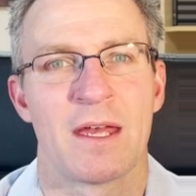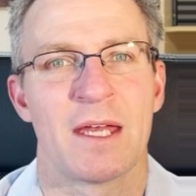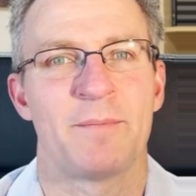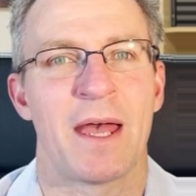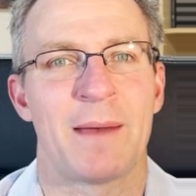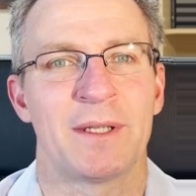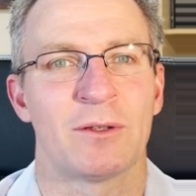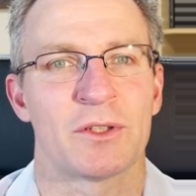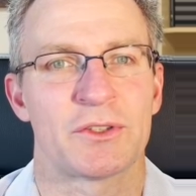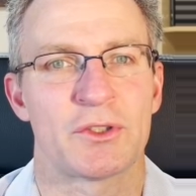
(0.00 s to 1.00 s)
Impairment
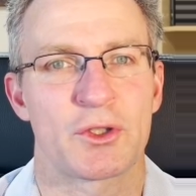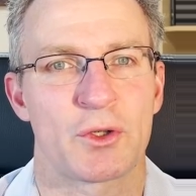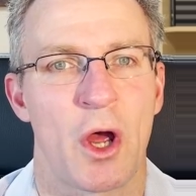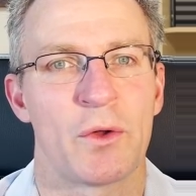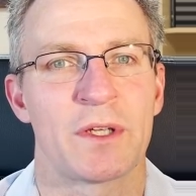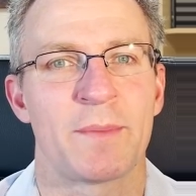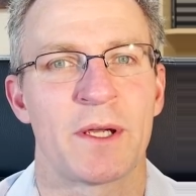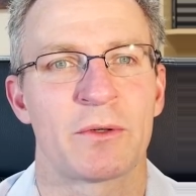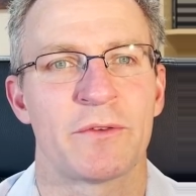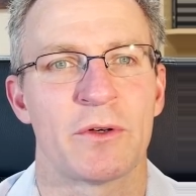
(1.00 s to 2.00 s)
losses should only be
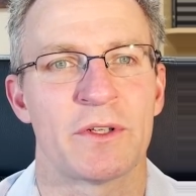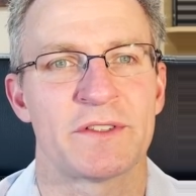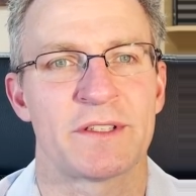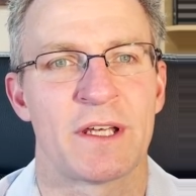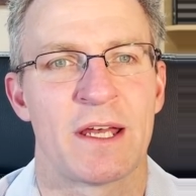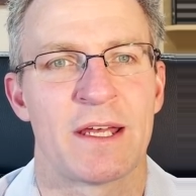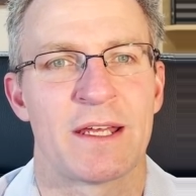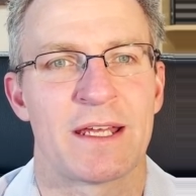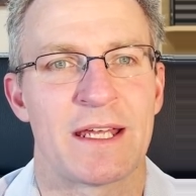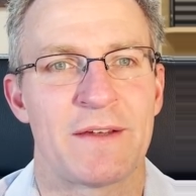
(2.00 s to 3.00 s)
reversed
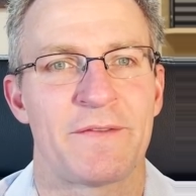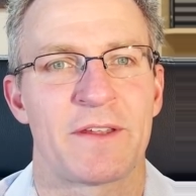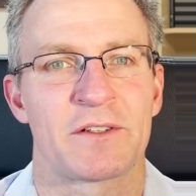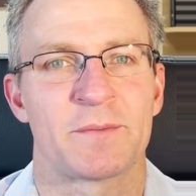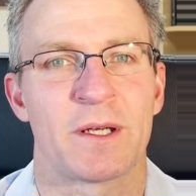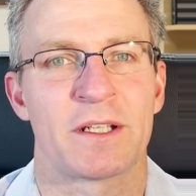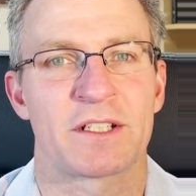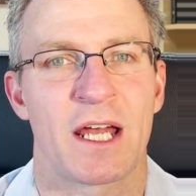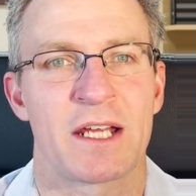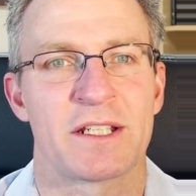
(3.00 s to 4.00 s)
if there has been a
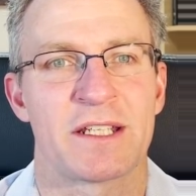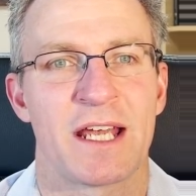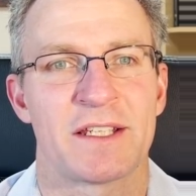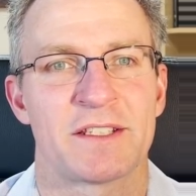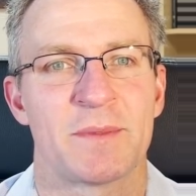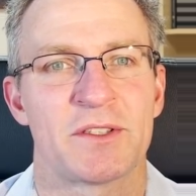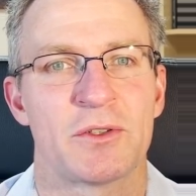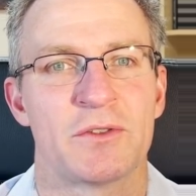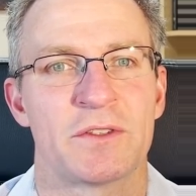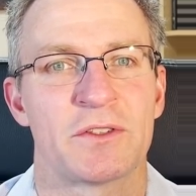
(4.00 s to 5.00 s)
change in the estimates
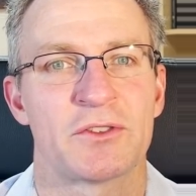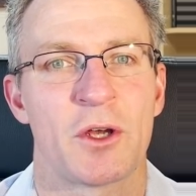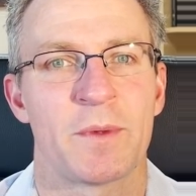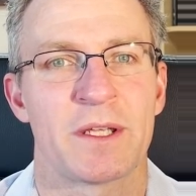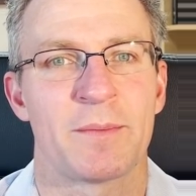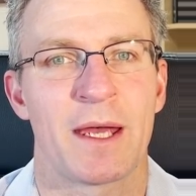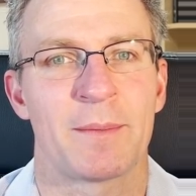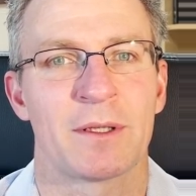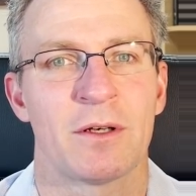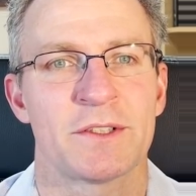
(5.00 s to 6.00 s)
used to determine the
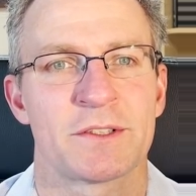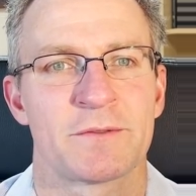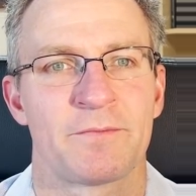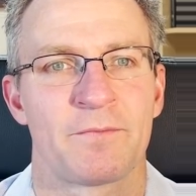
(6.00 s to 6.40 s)
impairment loss.